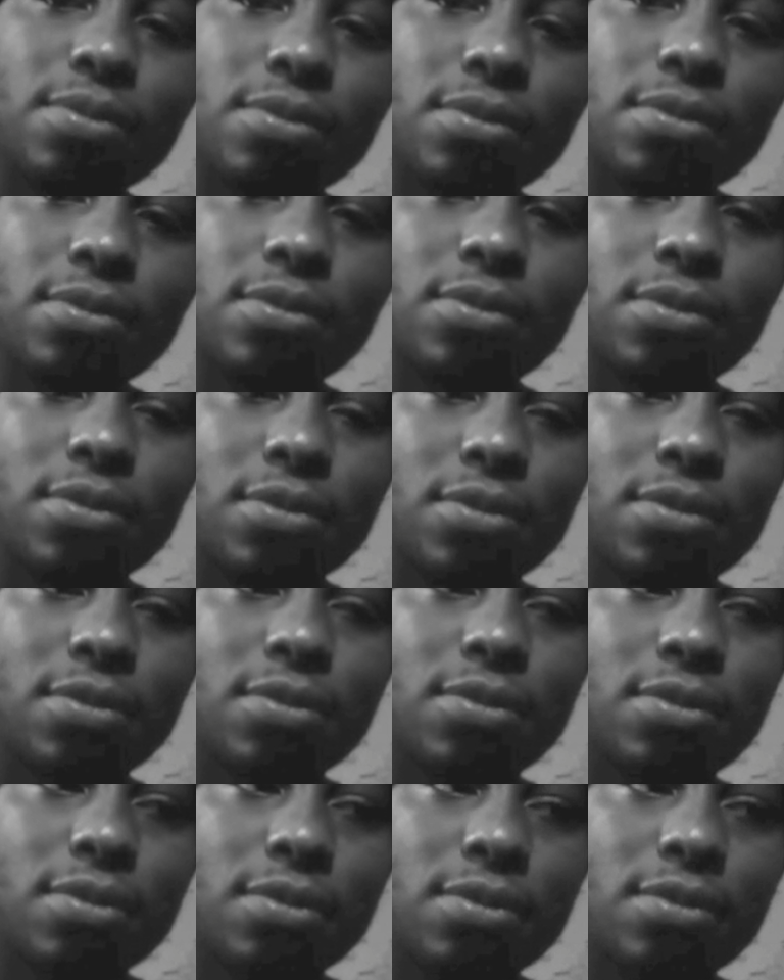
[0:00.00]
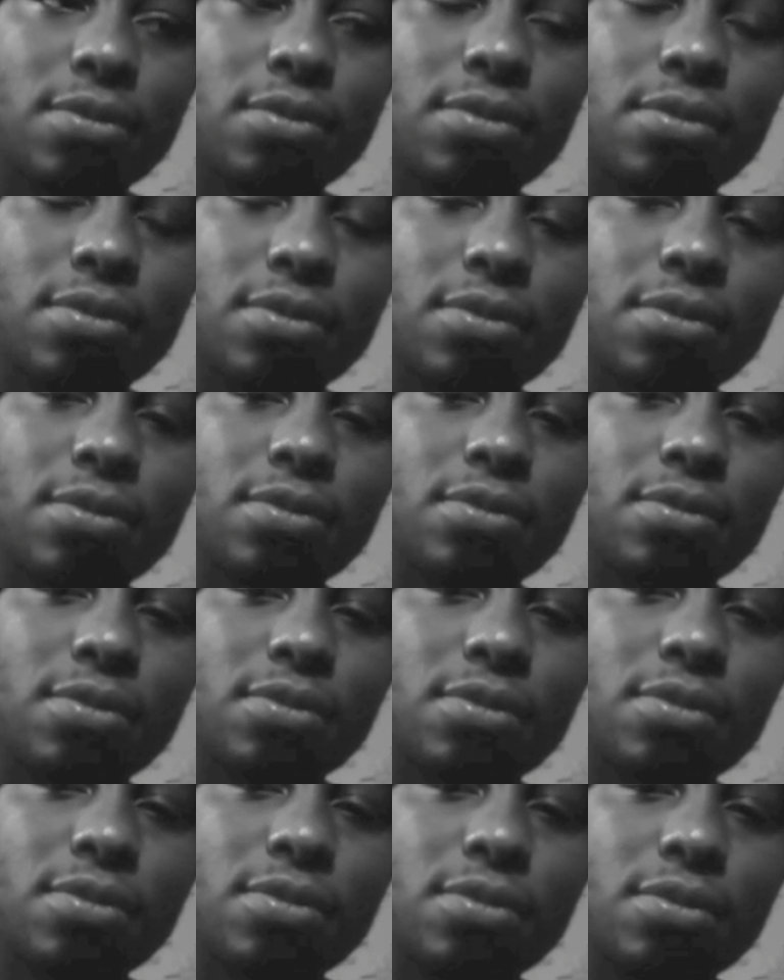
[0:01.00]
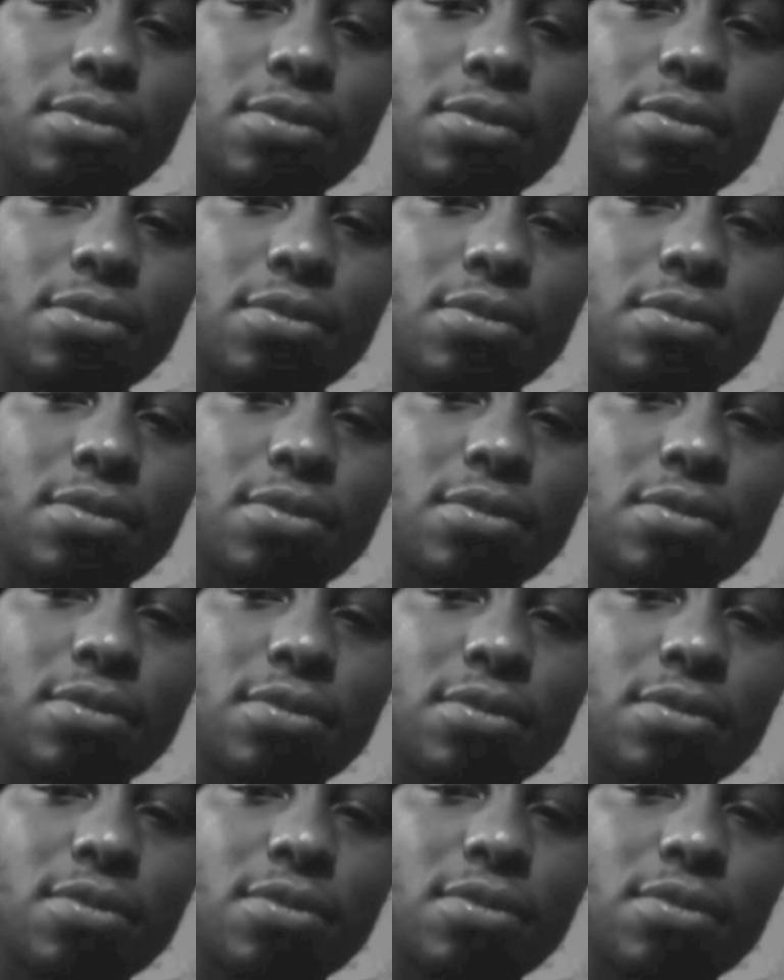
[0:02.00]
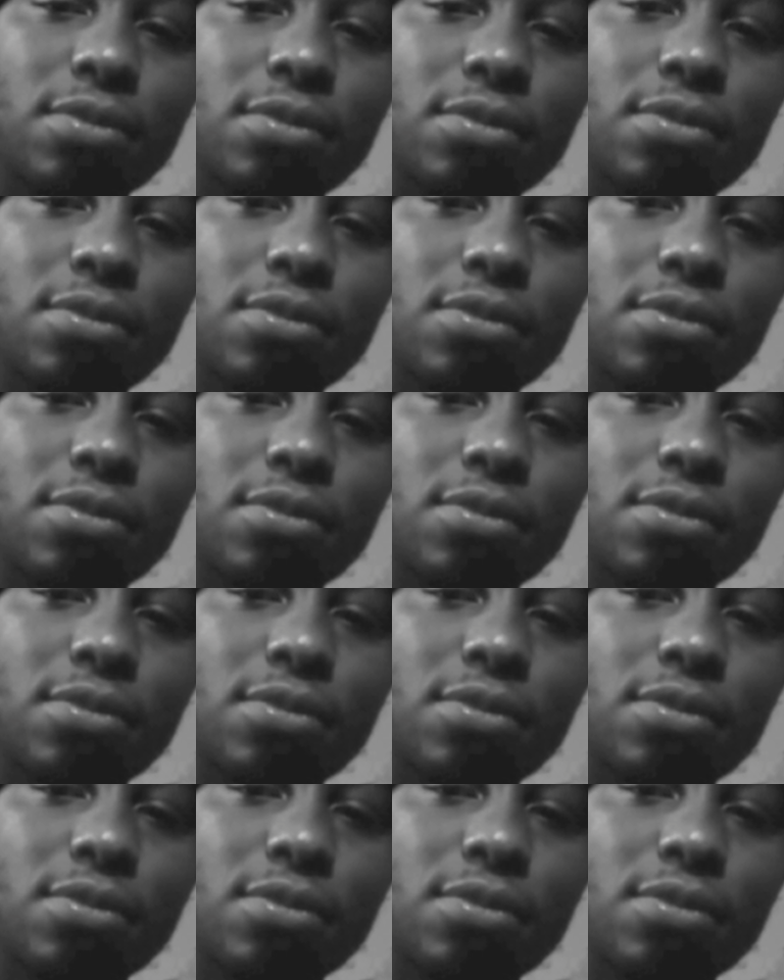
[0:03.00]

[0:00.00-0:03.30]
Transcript: (no one is talking)